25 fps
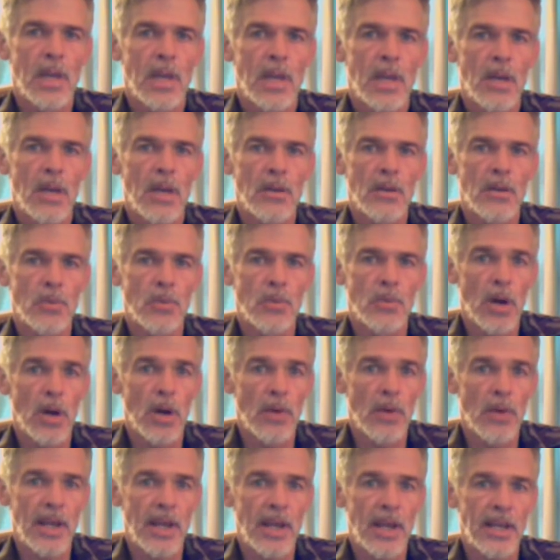It was well
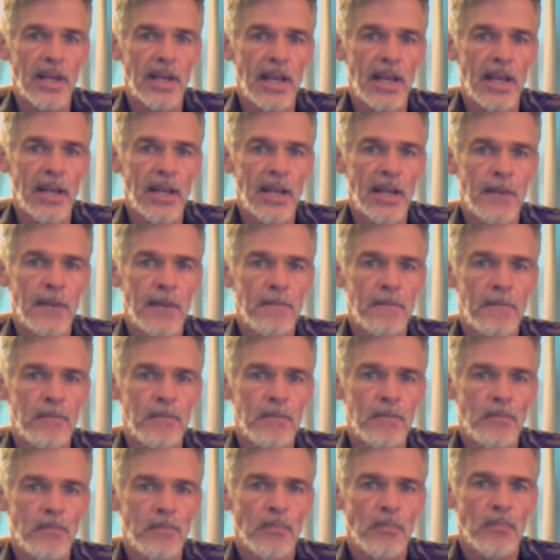regulated.
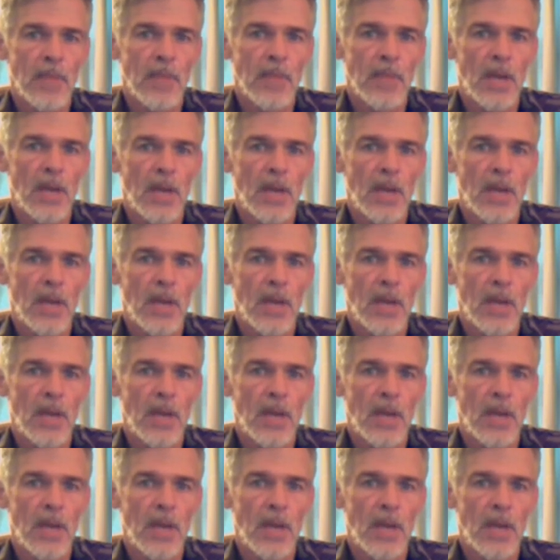It